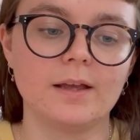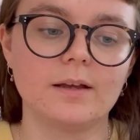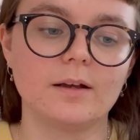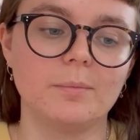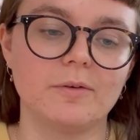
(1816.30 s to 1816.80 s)

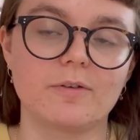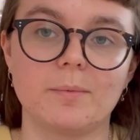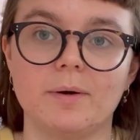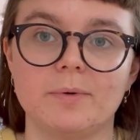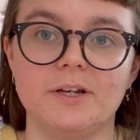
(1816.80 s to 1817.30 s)
coming
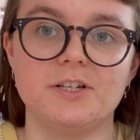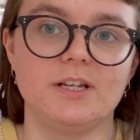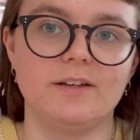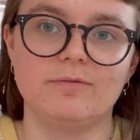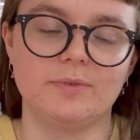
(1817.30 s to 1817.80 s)
from
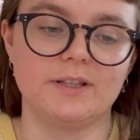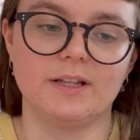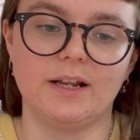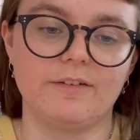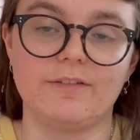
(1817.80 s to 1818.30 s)
Hobonichi. Even with the
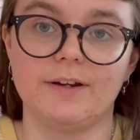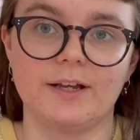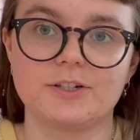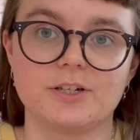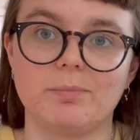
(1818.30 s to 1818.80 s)
like
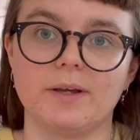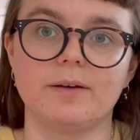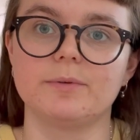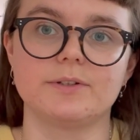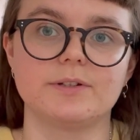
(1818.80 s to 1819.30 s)
FedEx shipping,
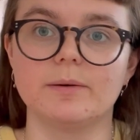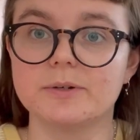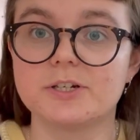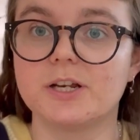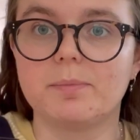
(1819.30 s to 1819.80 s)
it was so
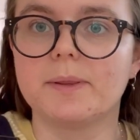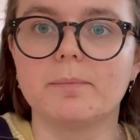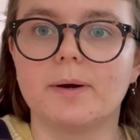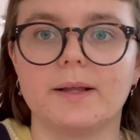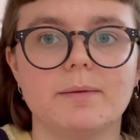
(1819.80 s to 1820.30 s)
much cheaper than
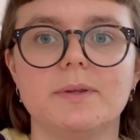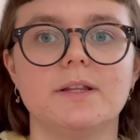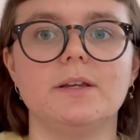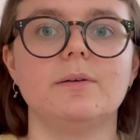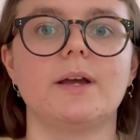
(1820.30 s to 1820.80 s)
buying them in
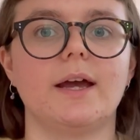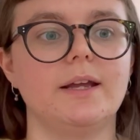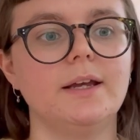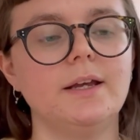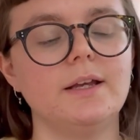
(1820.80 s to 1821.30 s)
the
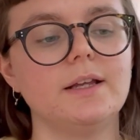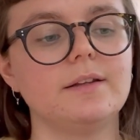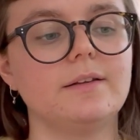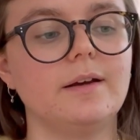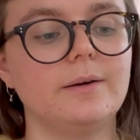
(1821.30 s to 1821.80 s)
UK.
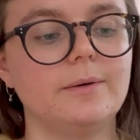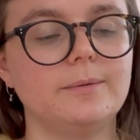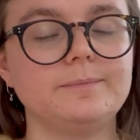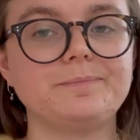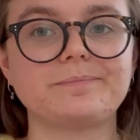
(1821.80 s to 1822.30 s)
So
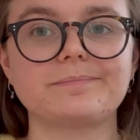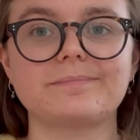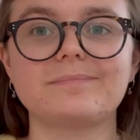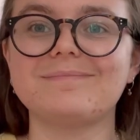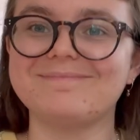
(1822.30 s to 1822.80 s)

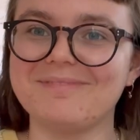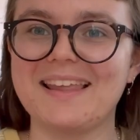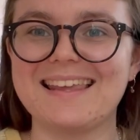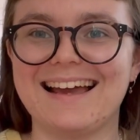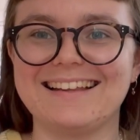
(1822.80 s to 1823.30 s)

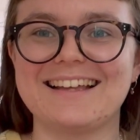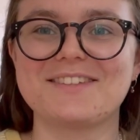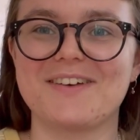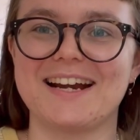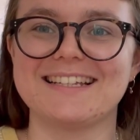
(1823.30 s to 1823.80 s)
yeah,
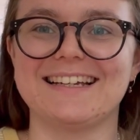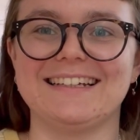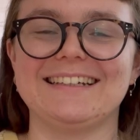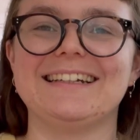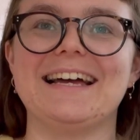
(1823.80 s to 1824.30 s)
that's very
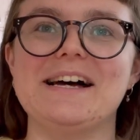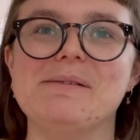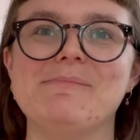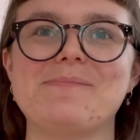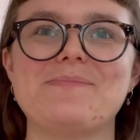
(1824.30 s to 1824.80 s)
exciting.
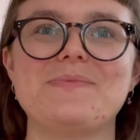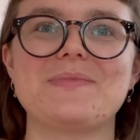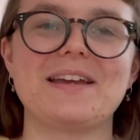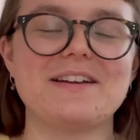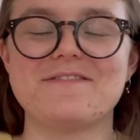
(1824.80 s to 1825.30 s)

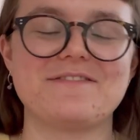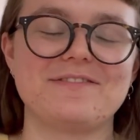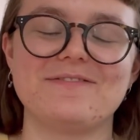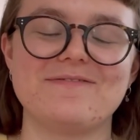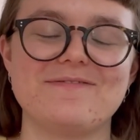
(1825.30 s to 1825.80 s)
Kind
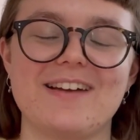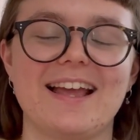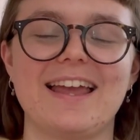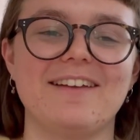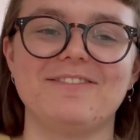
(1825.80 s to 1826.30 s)
of
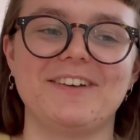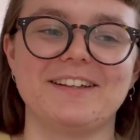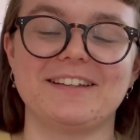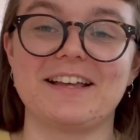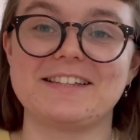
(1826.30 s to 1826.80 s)
again
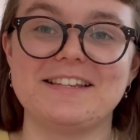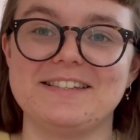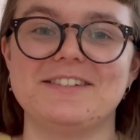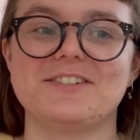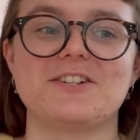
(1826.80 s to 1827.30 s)
feels like
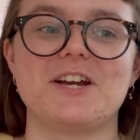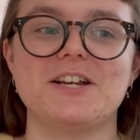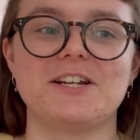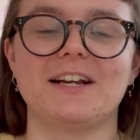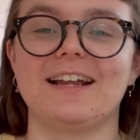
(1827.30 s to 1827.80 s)
seasons are
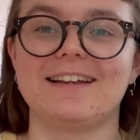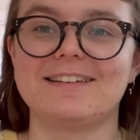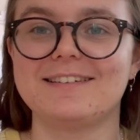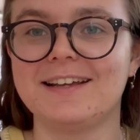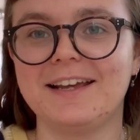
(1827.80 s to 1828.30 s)
changing, like it's